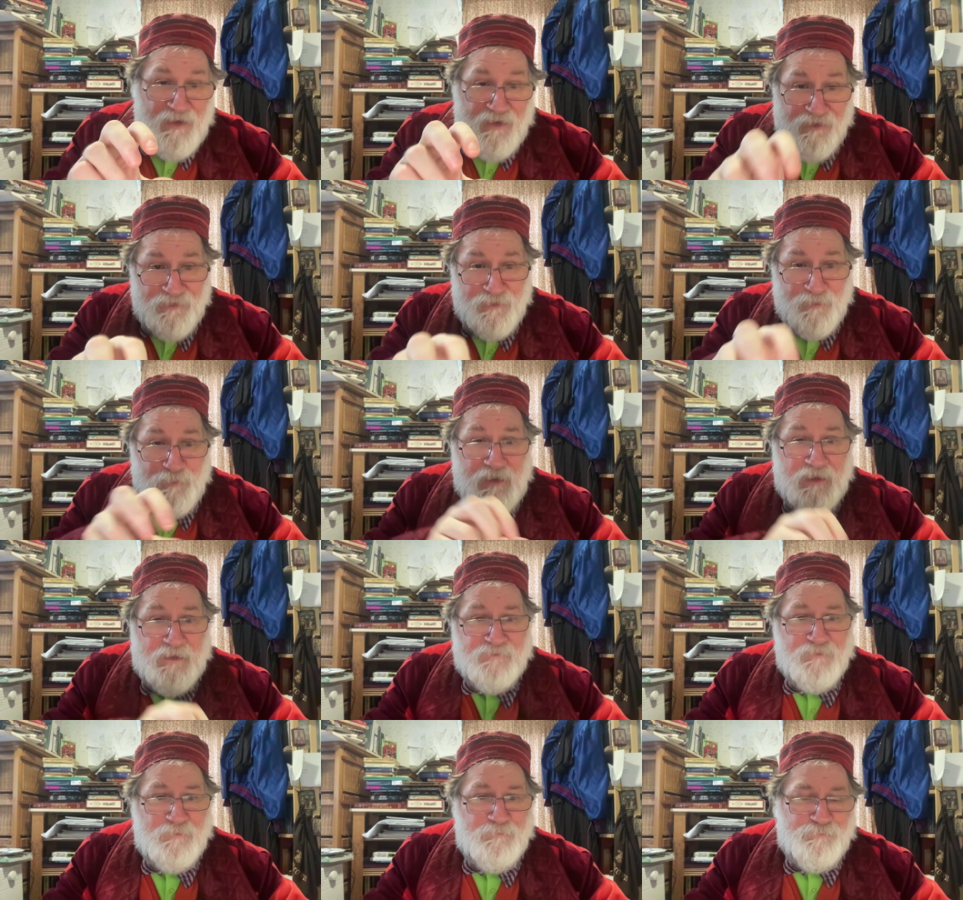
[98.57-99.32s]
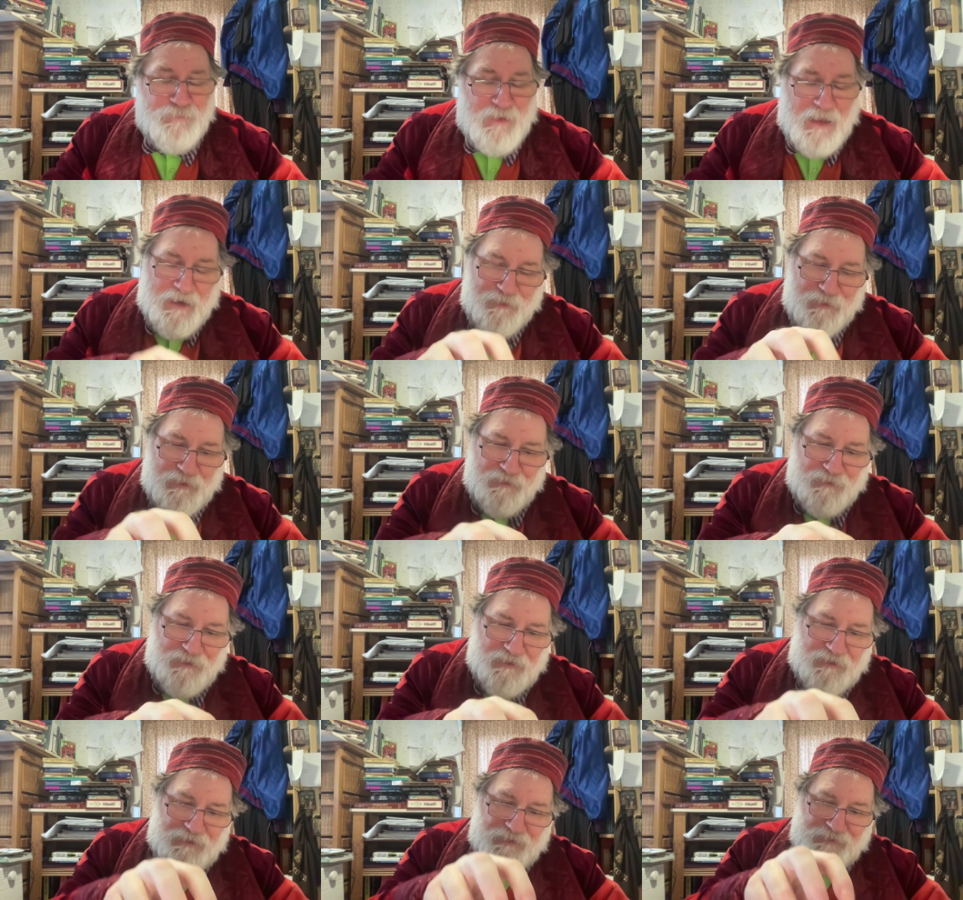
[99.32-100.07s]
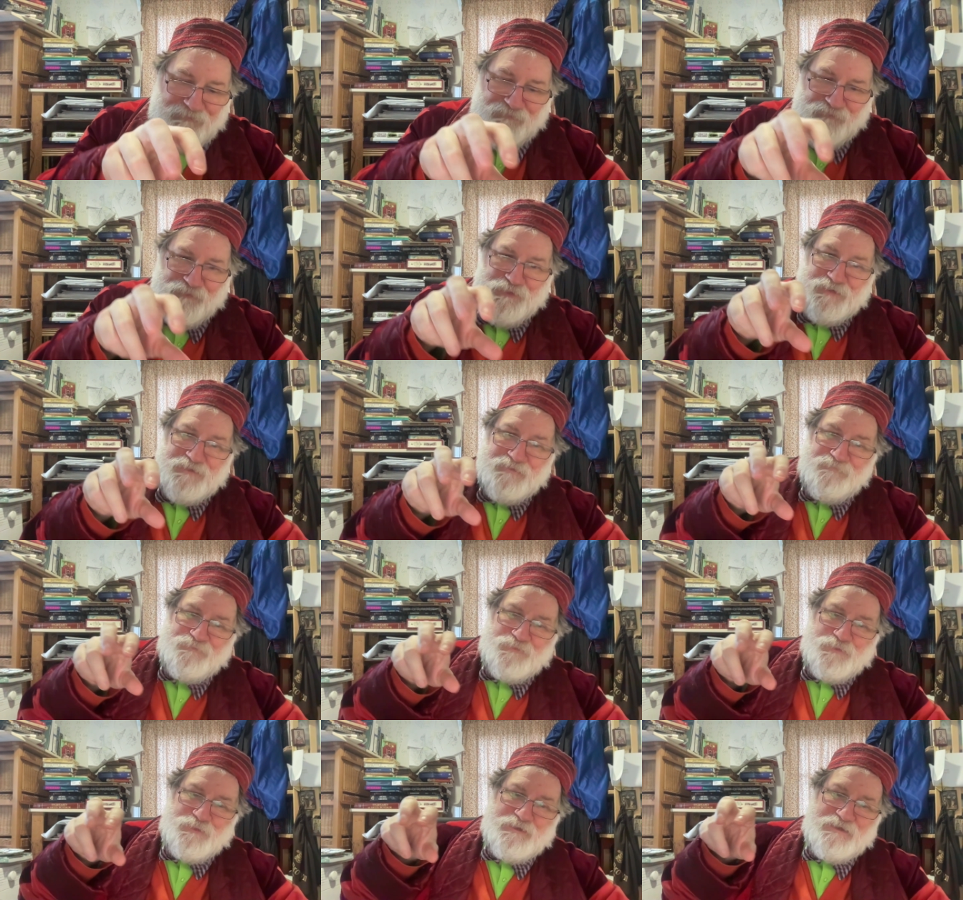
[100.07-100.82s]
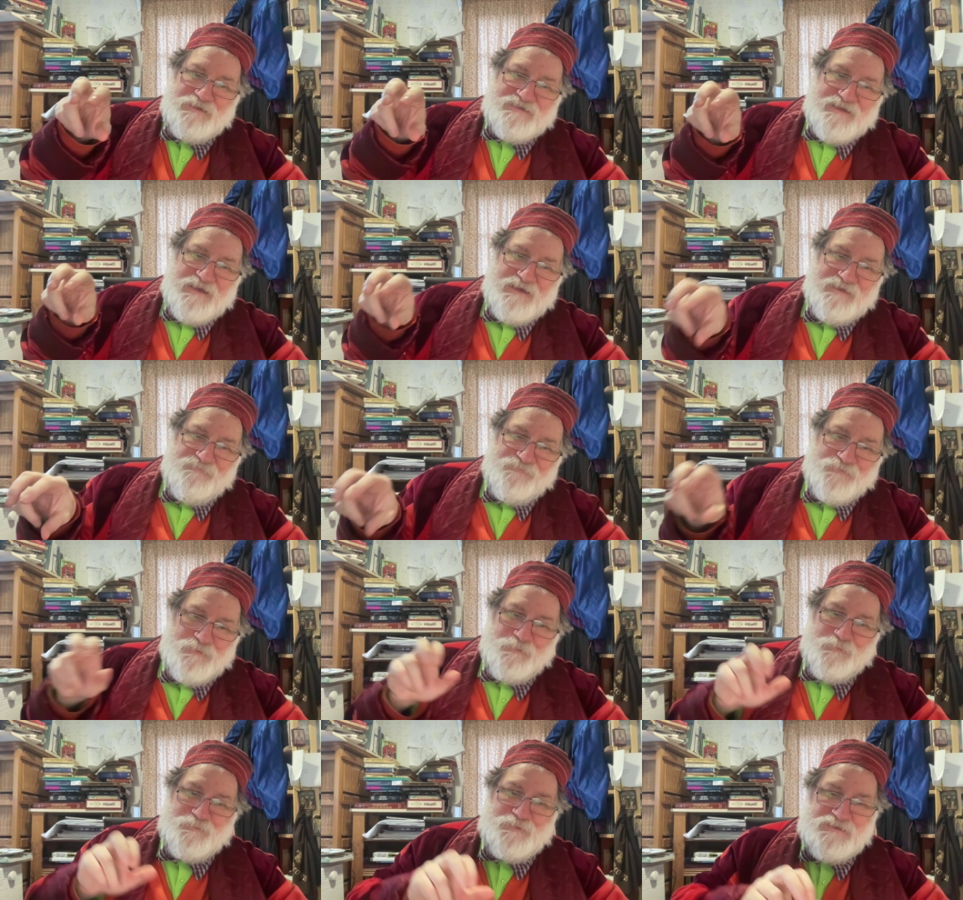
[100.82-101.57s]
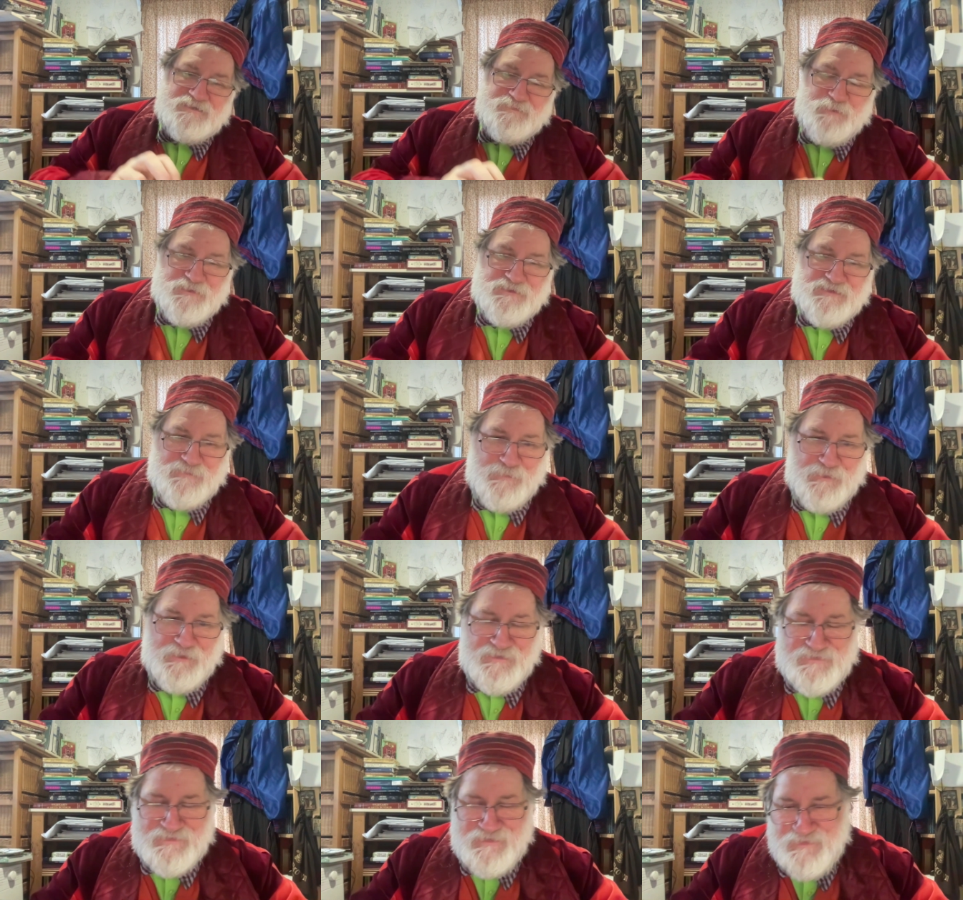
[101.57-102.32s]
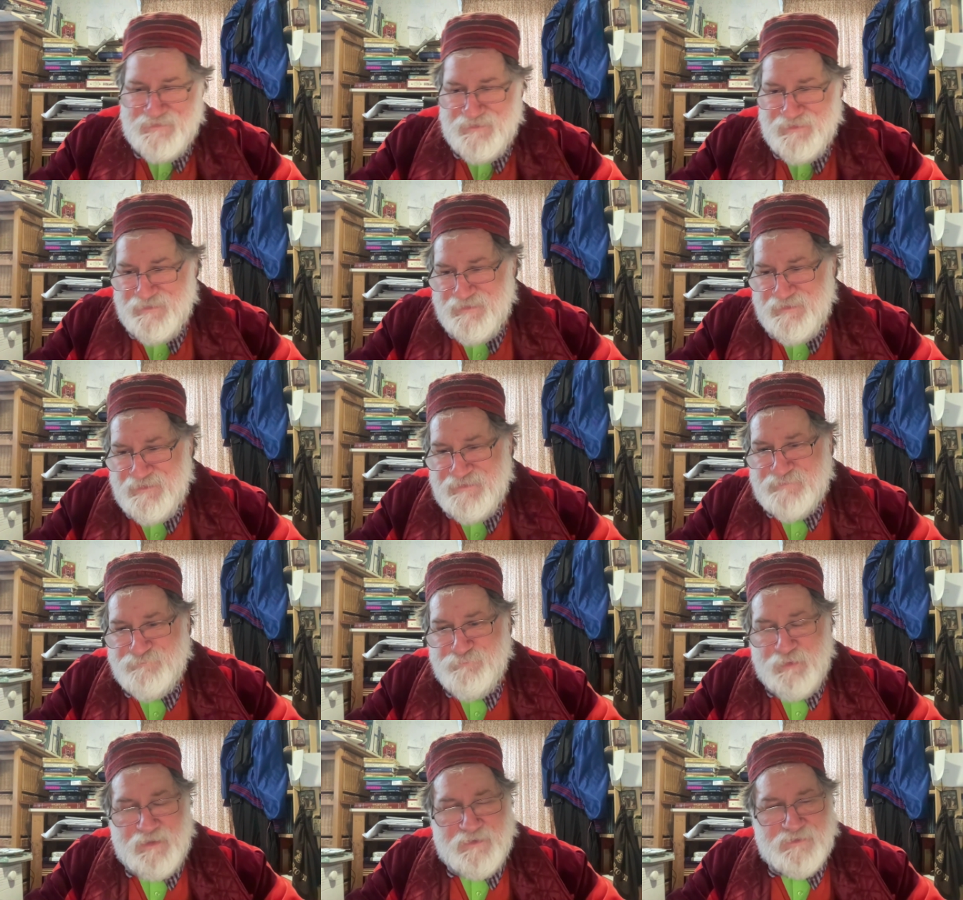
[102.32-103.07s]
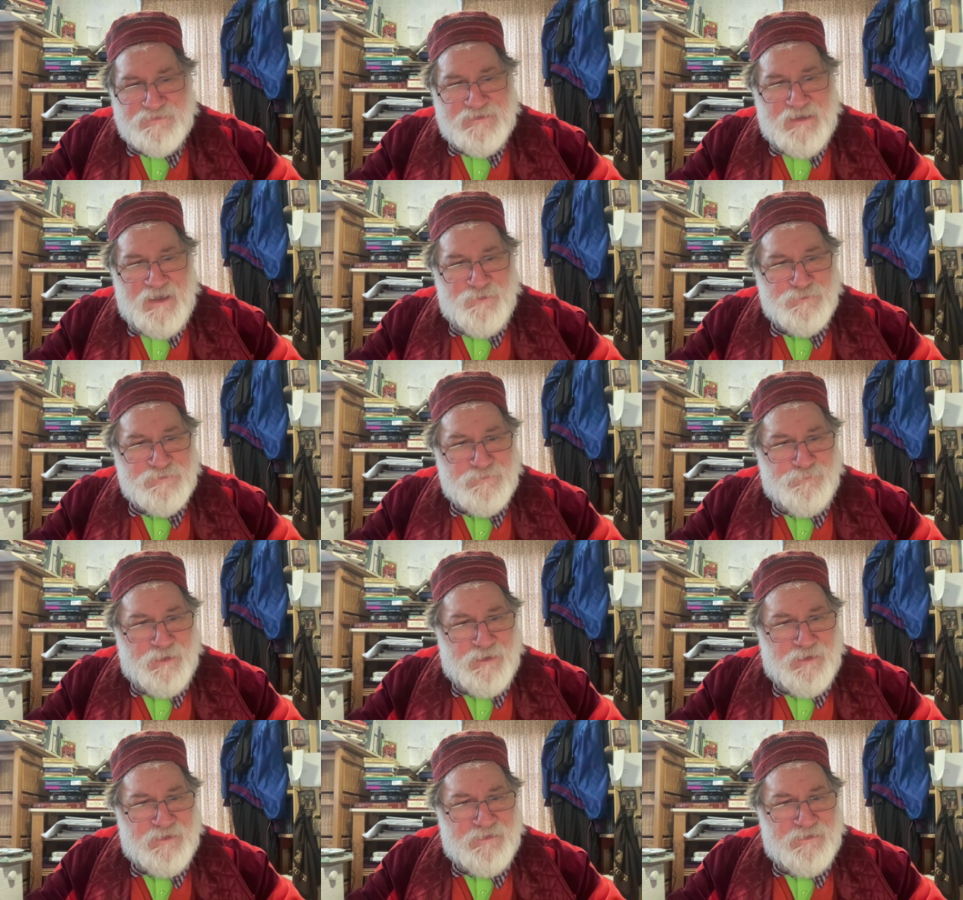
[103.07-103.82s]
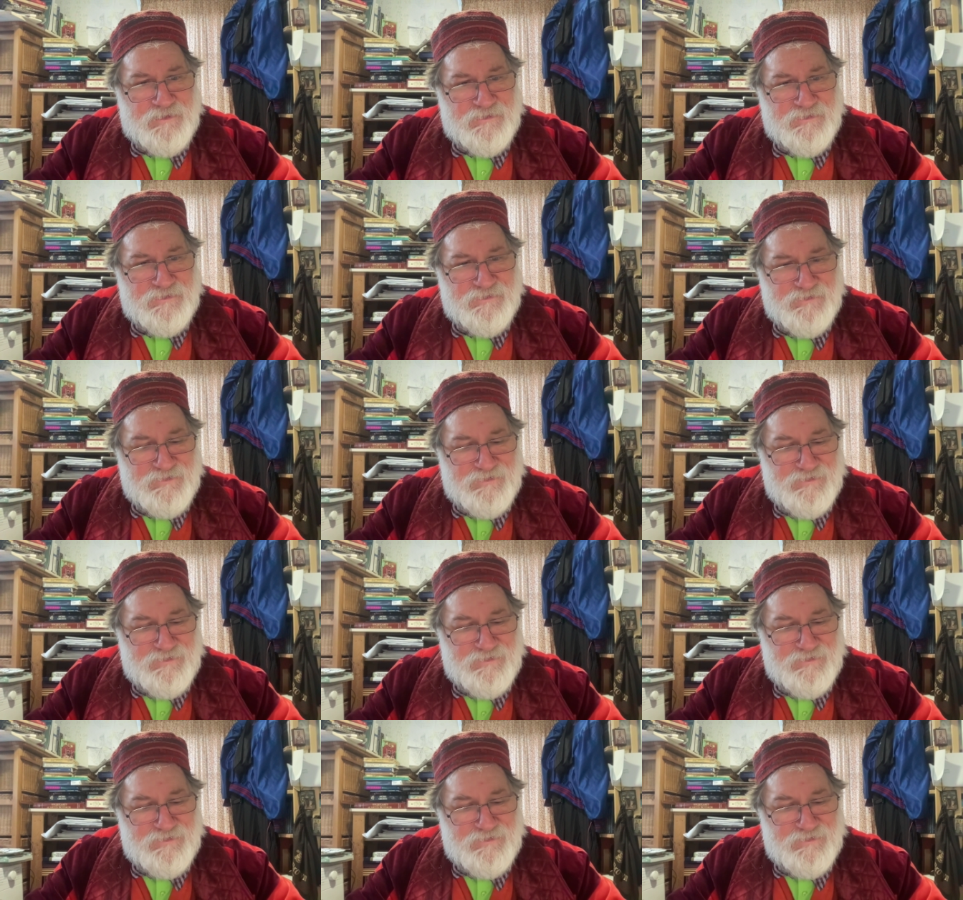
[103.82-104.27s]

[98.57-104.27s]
the relevant paragraph that avoids any form of responsibility is plucked out by